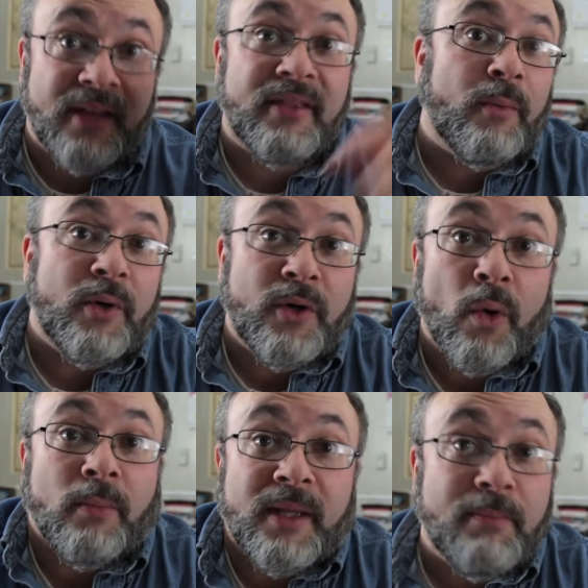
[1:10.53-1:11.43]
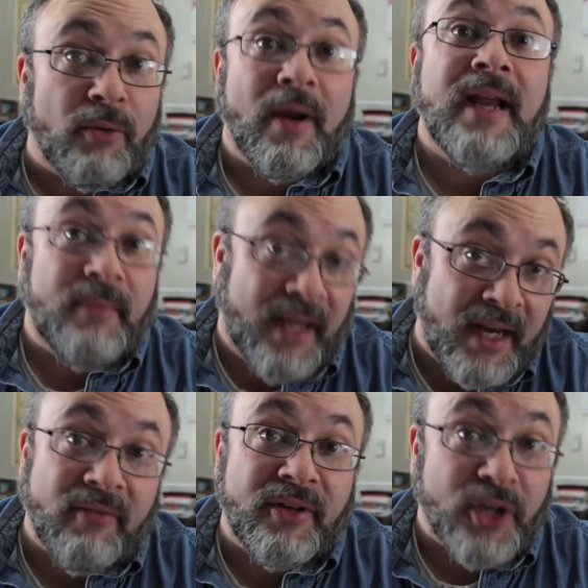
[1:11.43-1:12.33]
that would normally berate me
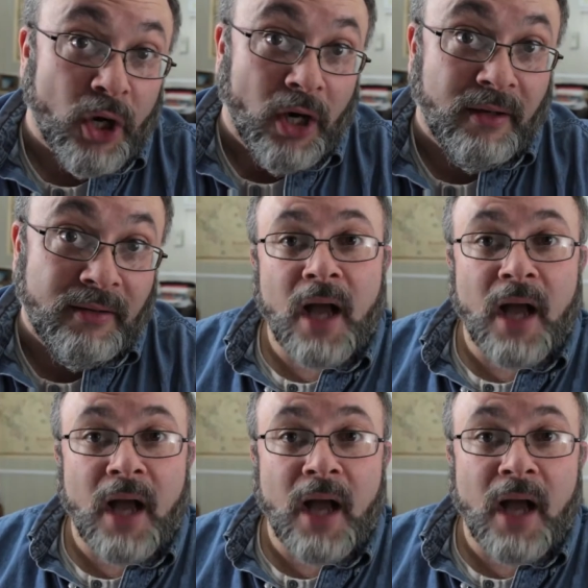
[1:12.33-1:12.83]
at every turn.